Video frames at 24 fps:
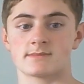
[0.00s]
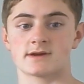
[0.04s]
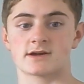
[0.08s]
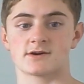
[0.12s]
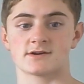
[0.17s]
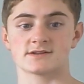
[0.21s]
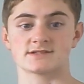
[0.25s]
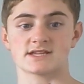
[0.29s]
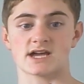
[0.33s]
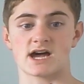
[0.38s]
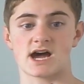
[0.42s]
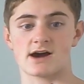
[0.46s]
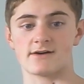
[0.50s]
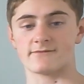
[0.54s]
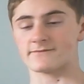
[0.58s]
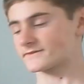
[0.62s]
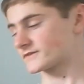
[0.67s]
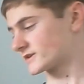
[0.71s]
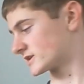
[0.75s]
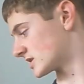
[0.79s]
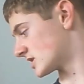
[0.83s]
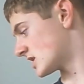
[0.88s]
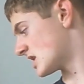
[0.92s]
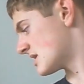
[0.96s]
because
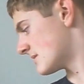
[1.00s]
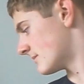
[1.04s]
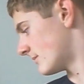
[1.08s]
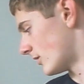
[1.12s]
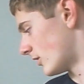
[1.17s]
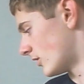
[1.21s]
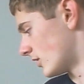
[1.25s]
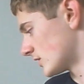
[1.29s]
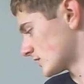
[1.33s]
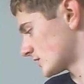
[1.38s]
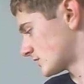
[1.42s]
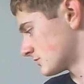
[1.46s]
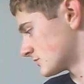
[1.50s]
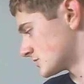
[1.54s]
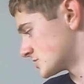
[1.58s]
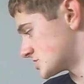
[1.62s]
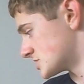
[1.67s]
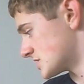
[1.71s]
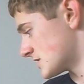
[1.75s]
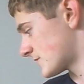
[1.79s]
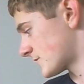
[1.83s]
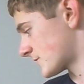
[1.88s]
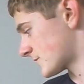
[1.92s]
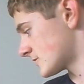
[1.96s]
after pawn to
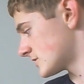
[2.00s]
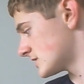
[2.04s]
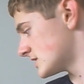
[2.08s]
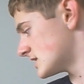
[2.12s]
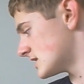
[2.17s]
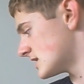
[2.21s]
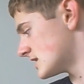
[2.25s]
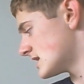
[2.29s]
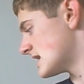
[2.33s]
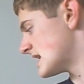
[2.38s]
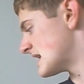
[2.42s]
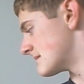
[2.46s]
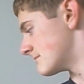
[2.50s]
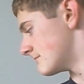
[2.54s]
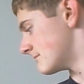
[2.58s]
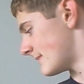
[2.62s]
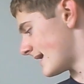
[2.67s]
g3,